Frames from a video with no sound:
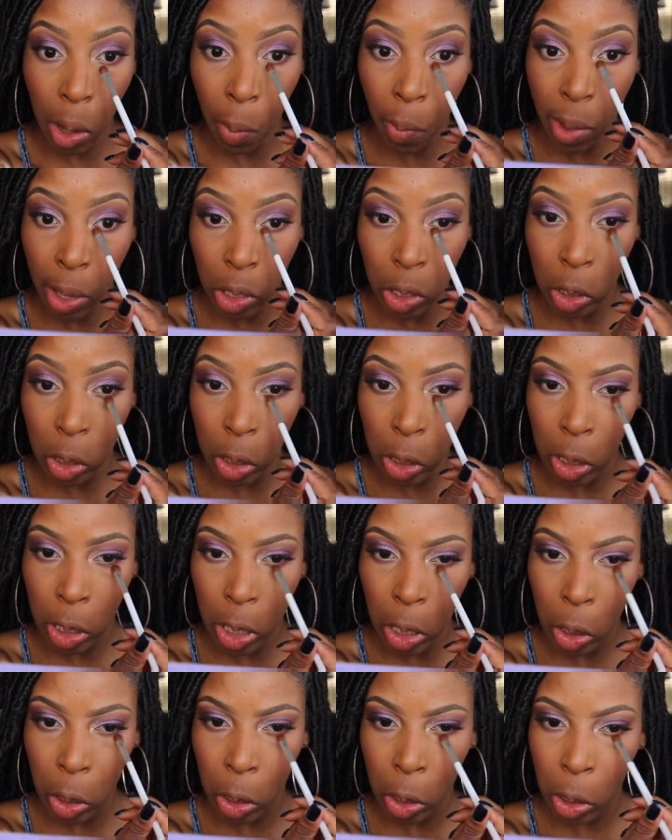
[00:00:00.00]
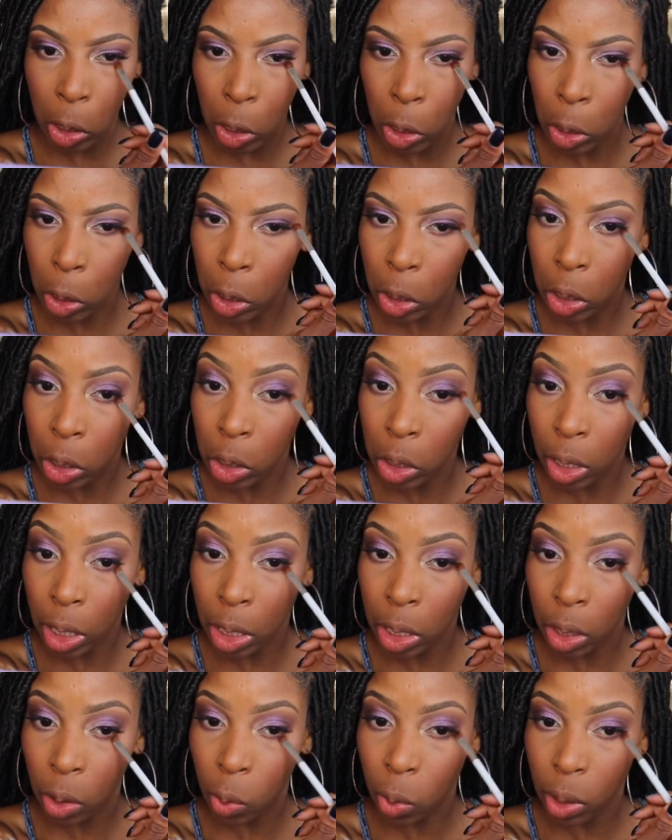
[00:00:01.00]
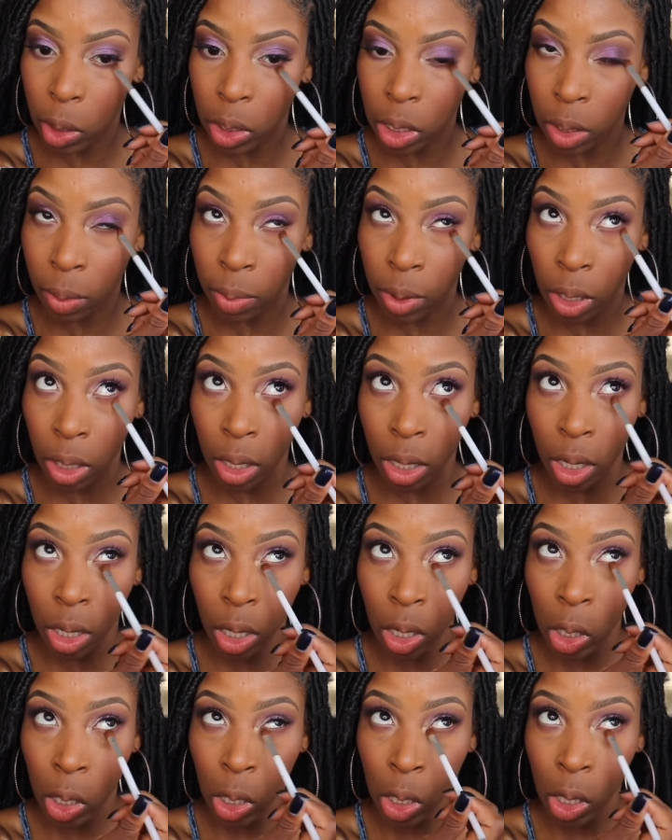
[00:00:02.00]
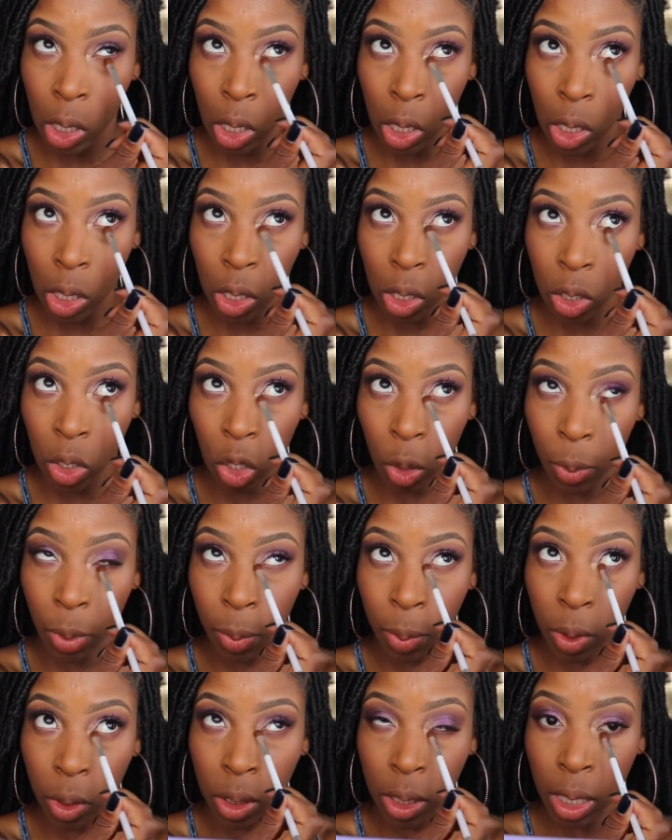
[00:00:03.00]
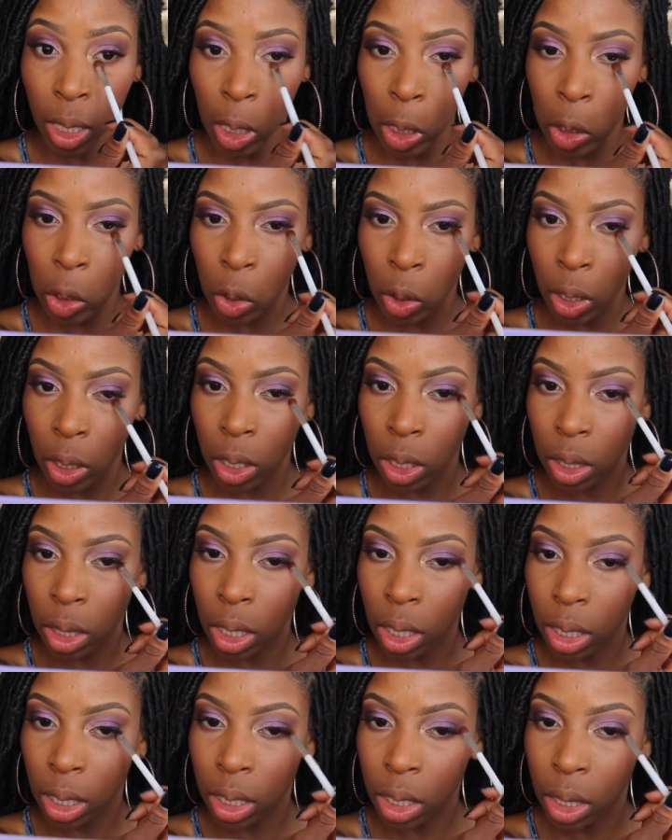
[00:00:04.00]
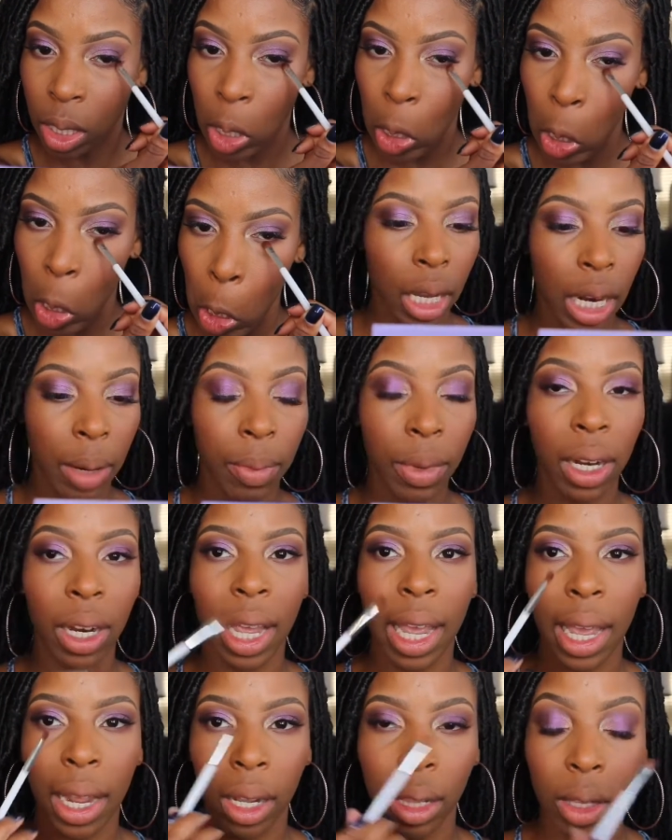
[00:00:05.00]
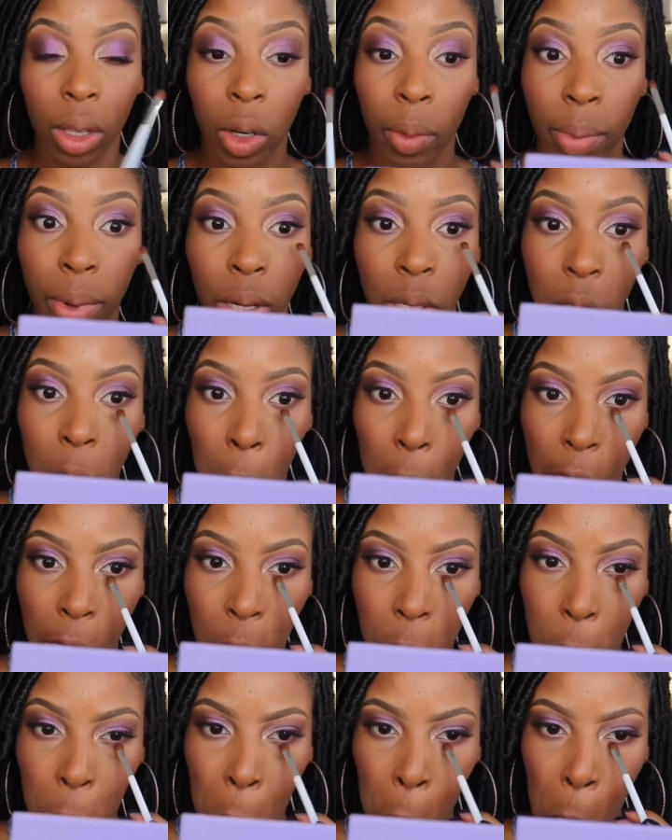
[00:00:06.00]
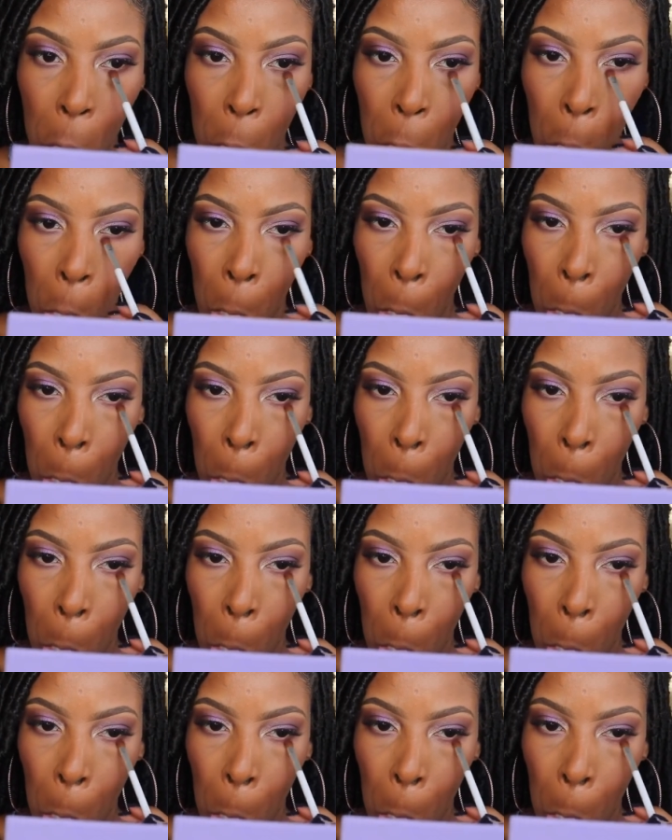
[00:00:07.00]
of messily down here because I didn't want it to be super precise or anything like that. I'm gonna add a little bit of Celestial.